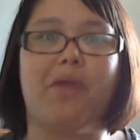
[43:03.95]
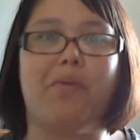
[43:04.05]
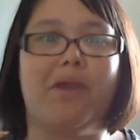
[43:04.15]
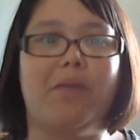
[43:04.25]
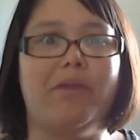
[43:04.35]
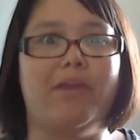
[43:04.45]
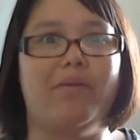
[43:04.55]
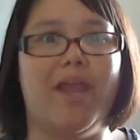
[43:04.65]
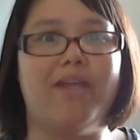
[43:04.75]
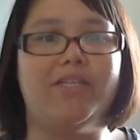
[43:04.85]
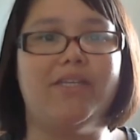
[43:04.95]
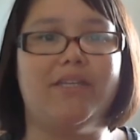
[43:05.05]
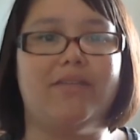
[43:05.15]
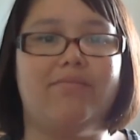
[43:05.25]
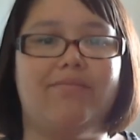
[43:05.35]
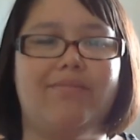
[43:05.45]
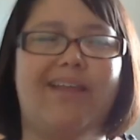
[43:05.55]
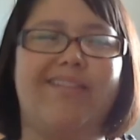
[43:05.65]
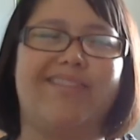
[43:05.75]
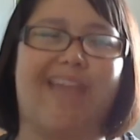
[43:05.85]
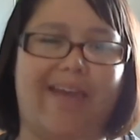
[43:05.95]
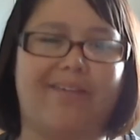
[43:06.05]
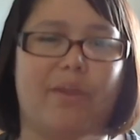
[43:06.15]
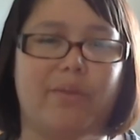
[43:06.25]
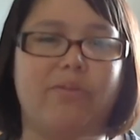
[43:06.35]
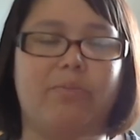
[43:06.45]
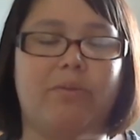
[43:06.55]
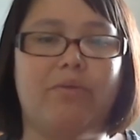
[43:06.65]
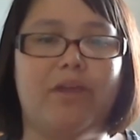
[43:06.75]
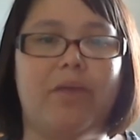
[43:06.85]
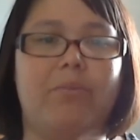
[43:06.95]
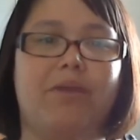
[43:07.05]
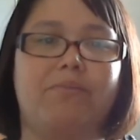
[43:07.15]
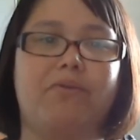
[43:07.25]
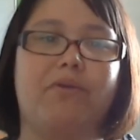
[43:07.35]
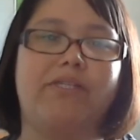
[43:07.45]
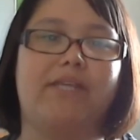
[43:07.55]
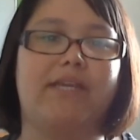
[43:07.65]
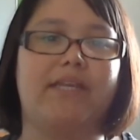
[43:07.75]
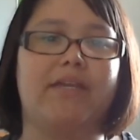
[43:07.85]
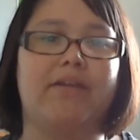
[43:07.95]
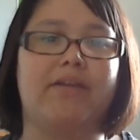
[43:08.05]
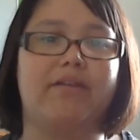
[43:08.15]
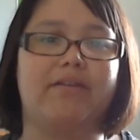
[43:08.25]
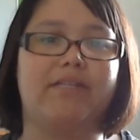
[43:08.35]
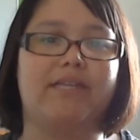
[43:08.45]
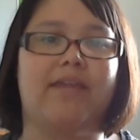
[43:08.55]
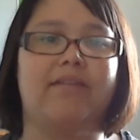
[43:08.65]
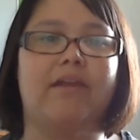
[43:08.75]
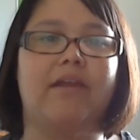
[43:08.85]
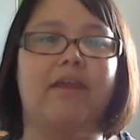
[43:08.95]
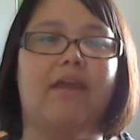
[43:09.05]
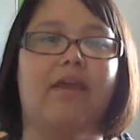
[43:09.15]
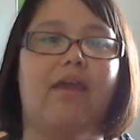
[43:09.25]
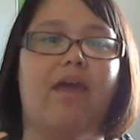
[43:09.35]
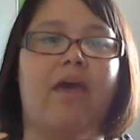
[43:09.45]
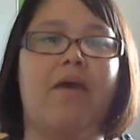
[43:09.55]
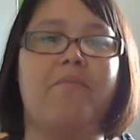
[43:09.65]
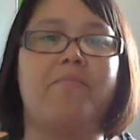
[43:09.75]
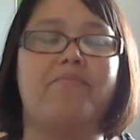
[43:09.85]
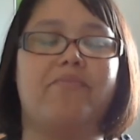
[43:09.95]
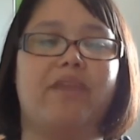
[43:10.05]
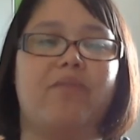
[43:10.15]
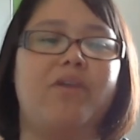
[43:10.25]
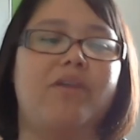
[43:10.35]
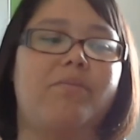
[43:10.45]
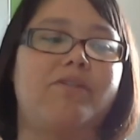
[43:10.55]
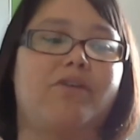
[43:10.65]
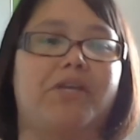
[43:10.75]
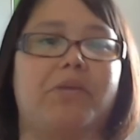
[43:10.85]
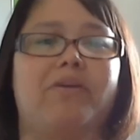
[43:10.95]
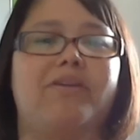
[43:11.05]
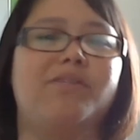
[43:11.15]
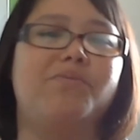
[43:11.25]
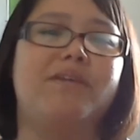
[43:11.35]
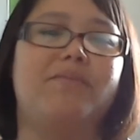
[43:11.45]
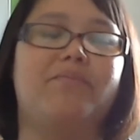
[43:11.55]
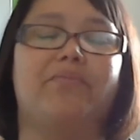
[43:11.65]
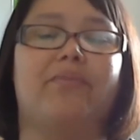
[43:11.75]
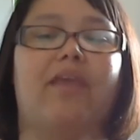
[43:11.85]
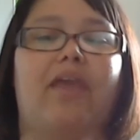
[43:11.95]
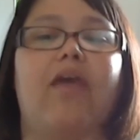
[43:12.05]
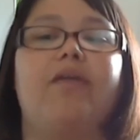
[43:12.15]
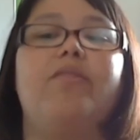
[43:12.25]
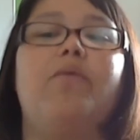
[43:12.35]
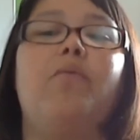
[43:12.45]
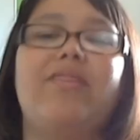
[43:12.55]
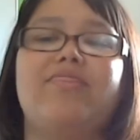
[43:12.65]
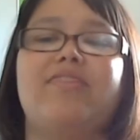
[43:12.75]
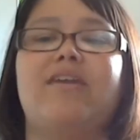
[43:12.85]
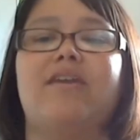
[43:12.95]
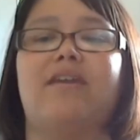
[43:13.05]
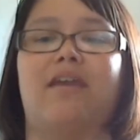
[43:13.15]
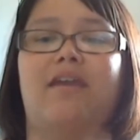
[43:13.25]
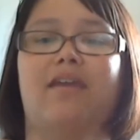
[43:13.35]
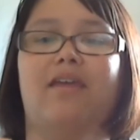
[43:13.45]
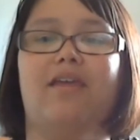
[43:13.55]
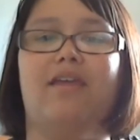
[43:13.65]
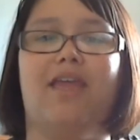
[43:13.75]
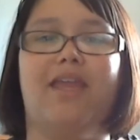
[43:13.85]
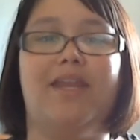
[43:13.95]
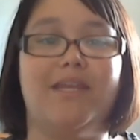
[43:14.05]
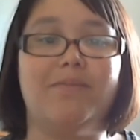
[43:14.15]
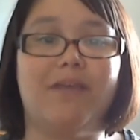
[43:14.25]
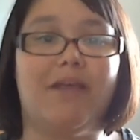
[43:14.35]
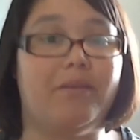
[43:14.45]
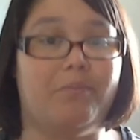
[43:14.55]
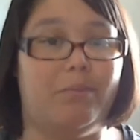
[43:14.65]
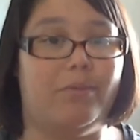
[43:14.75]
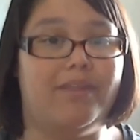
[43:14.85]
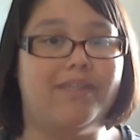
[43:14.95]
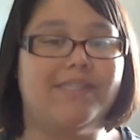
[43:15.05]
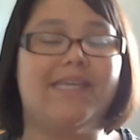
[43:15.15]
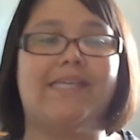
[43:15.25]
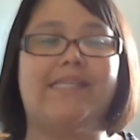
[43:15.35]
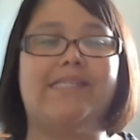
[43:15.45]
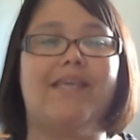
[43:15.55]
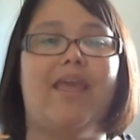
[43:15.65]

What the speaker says: we're actually not that close, but we're coming up to our second year together. And we had been talking about it because the one thing, and I keep telling people this, is